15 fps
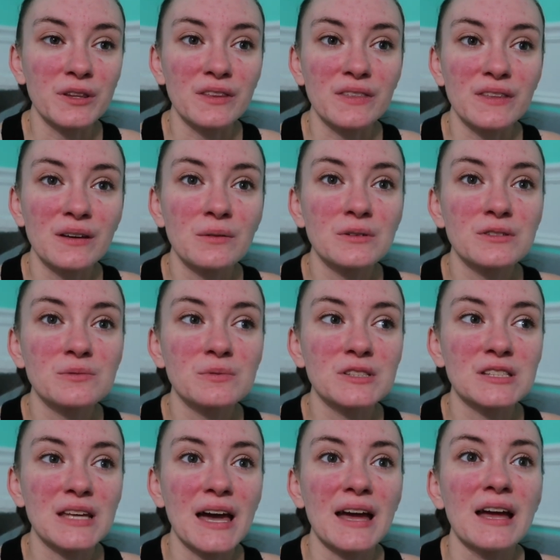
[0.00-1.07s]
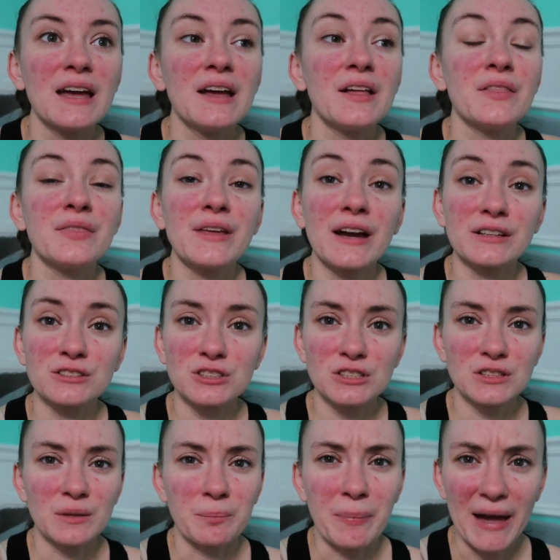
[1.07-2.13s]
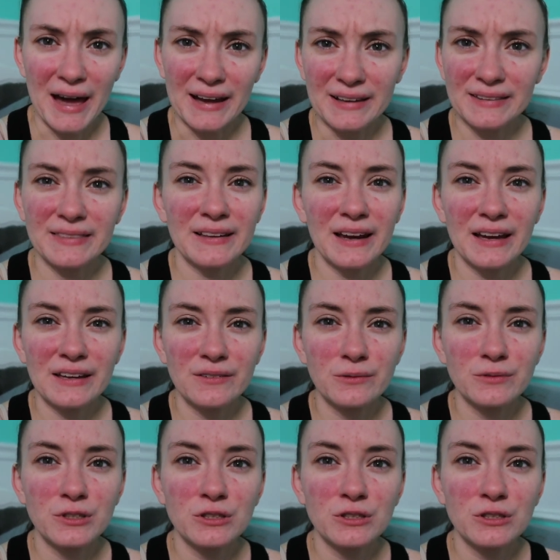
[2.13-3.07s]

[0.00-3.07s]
But the thing was, was that actually the packet that I